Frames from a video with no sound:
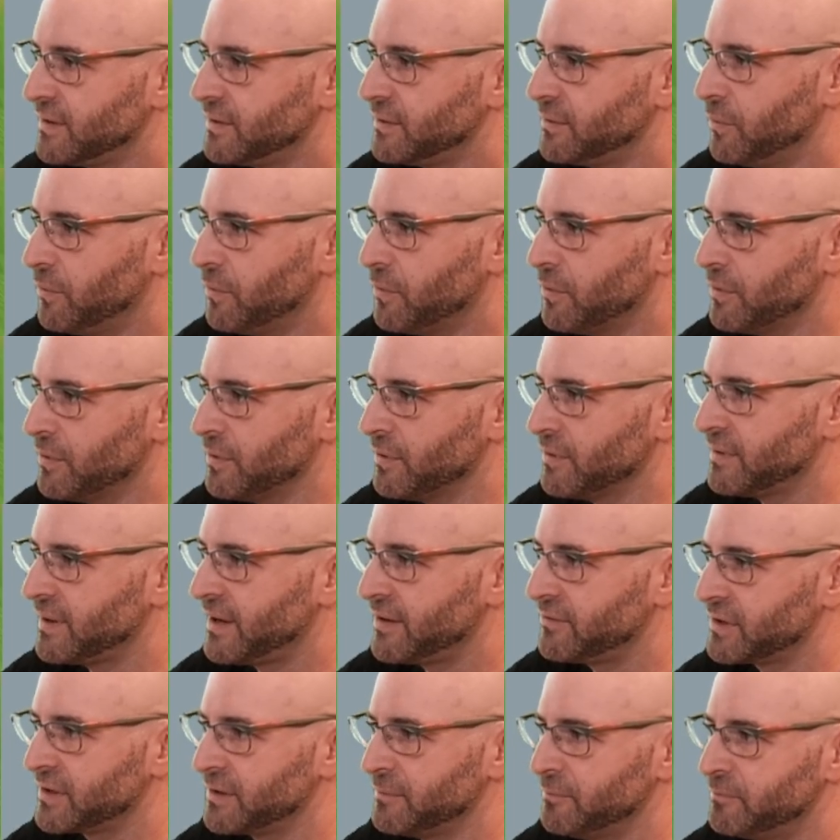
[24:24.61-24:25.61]
or
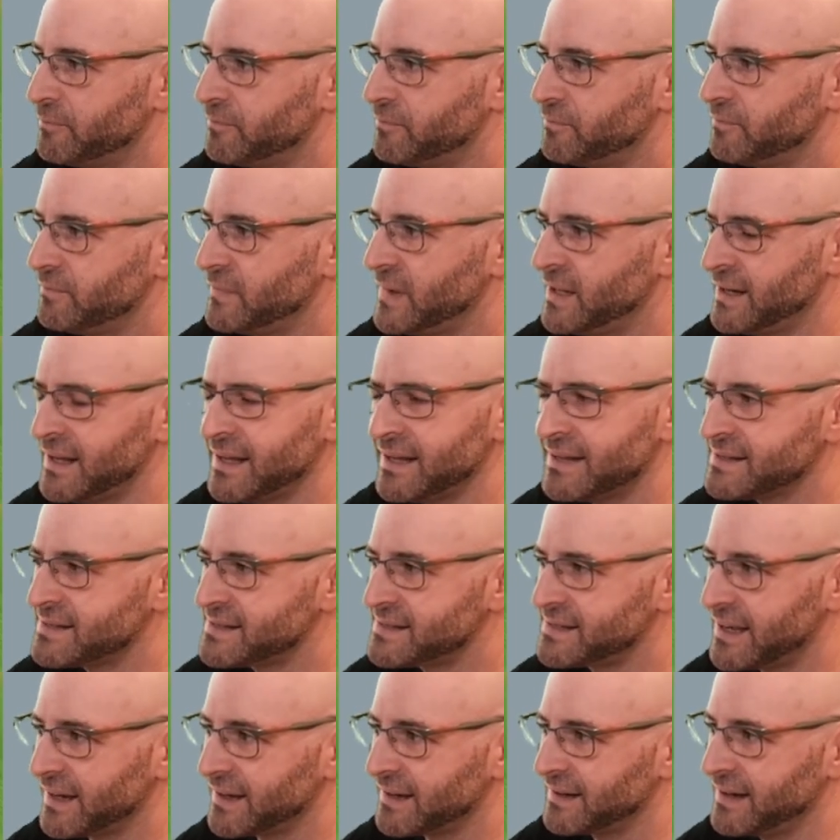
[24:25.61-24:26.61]
having an
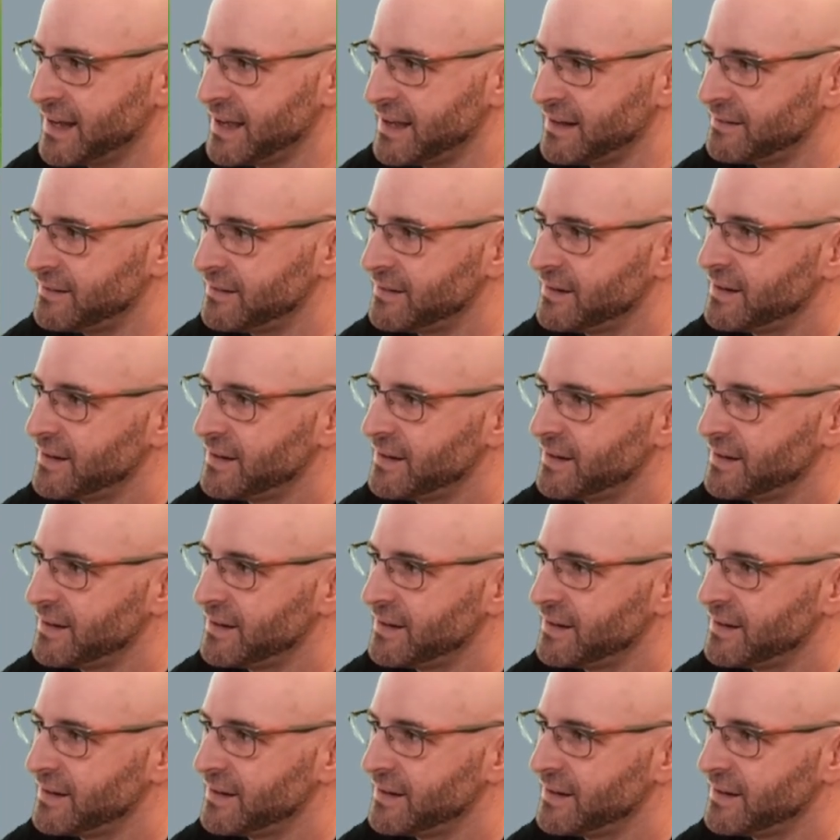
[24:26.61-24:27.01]
insect net,